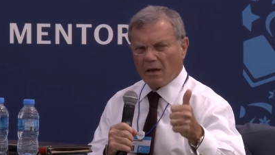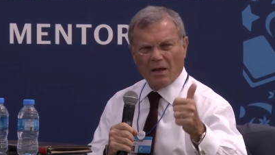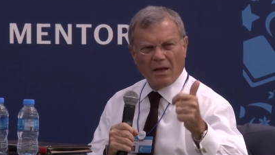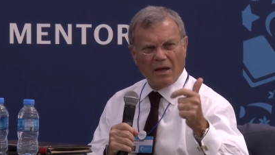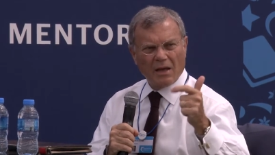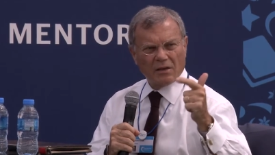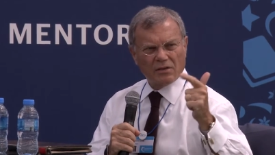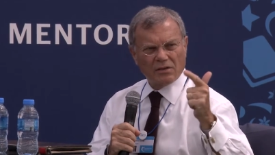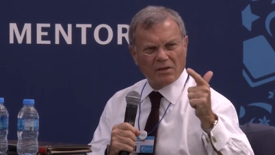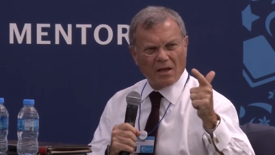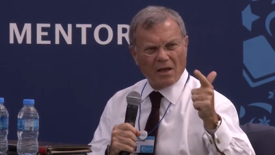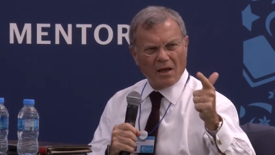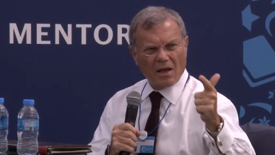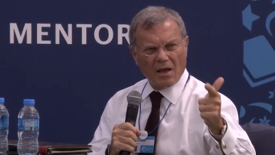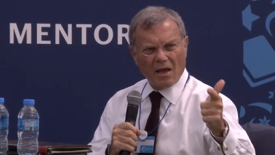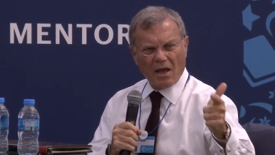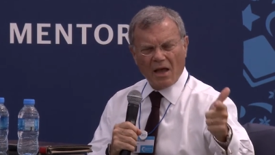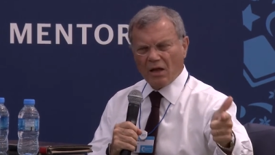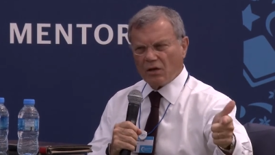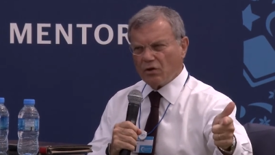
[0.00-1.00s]
it's
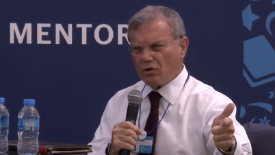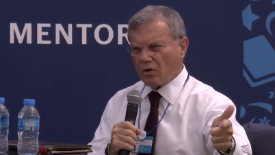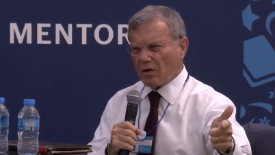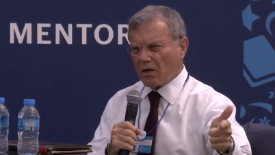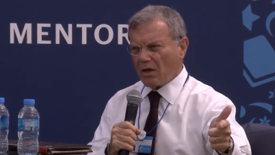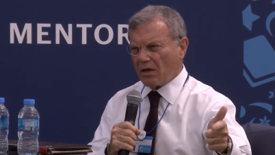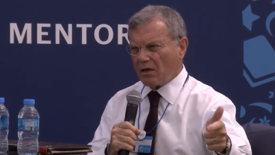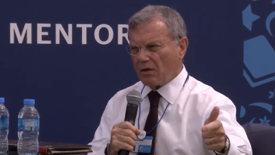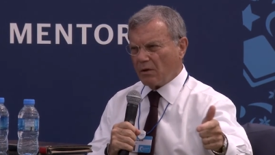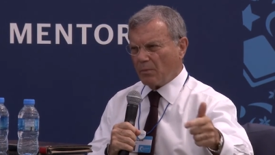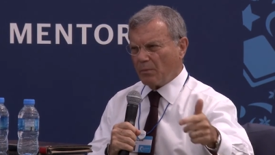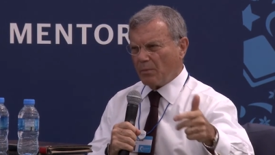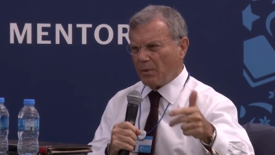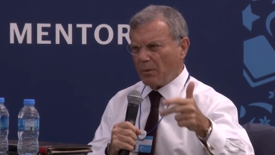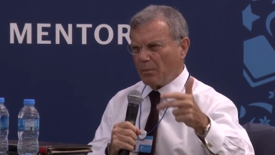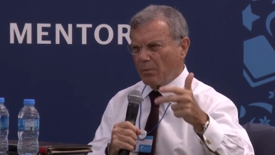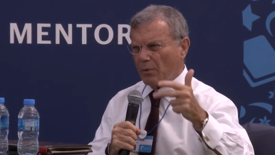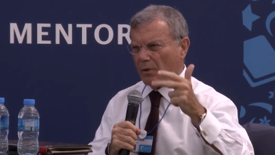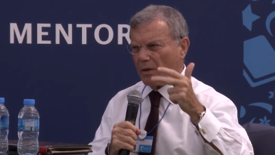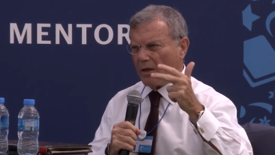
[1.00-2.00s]
educated
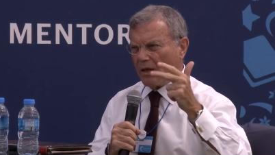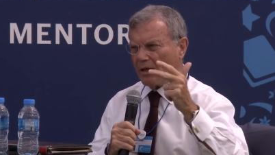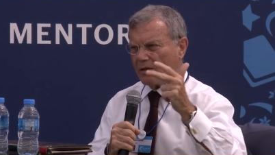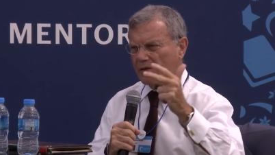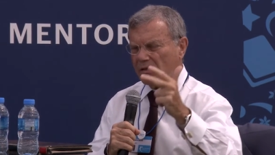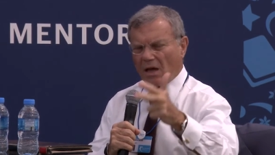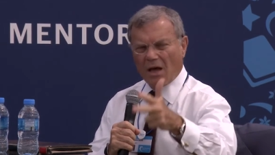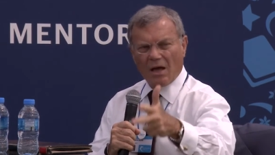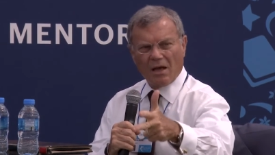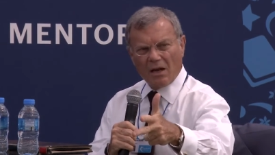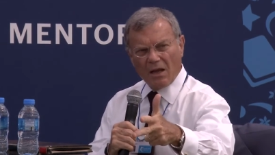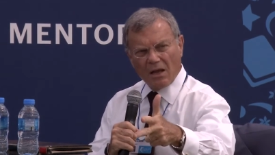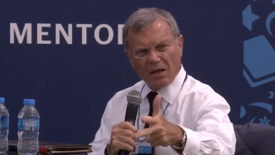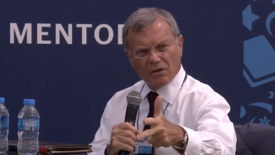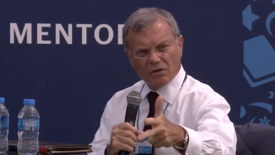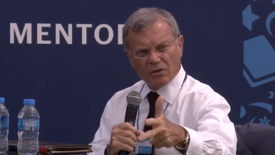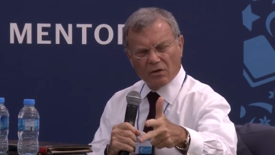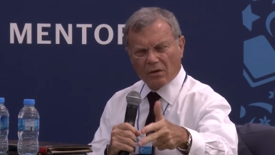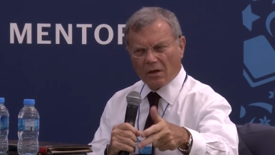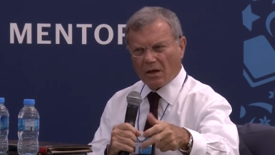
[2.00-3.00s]
people, it's
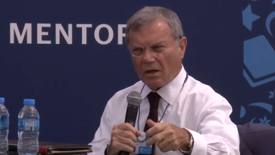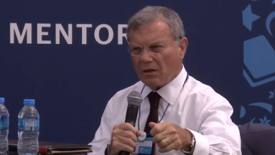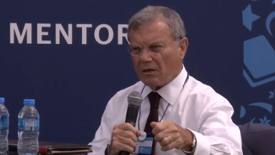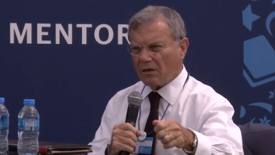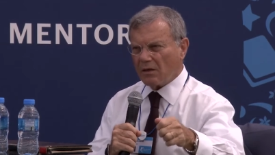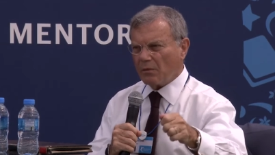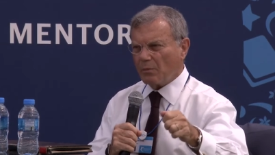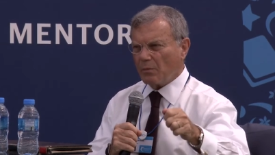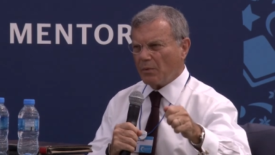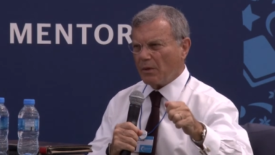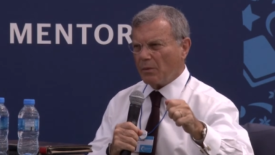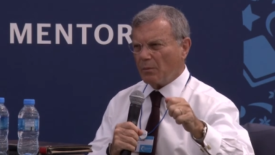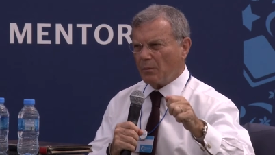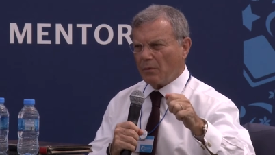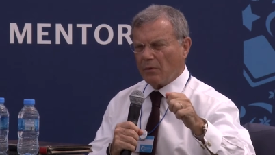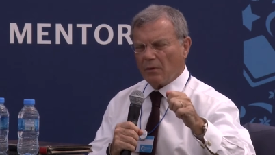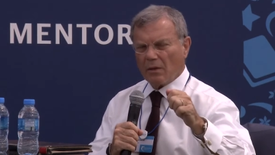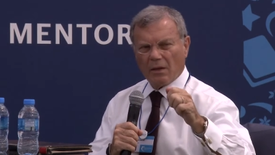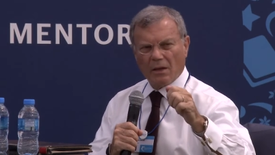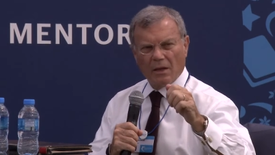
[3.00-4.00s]
uneducated
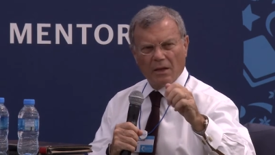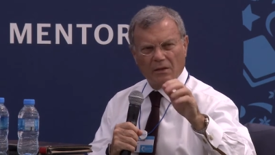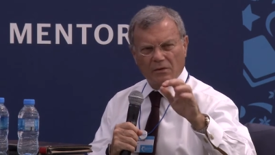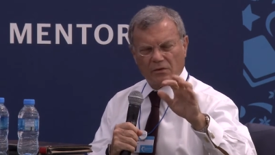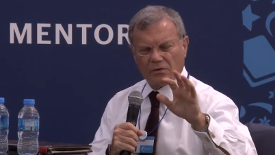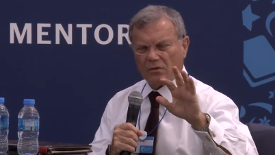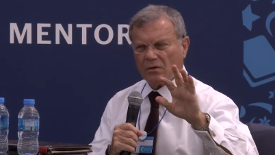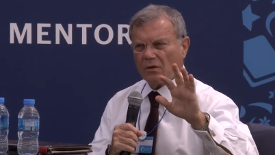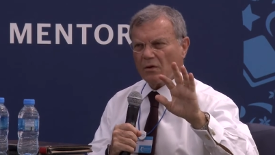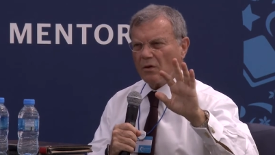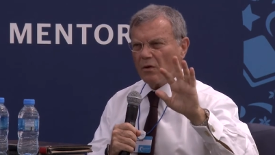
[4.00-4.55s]
people, it's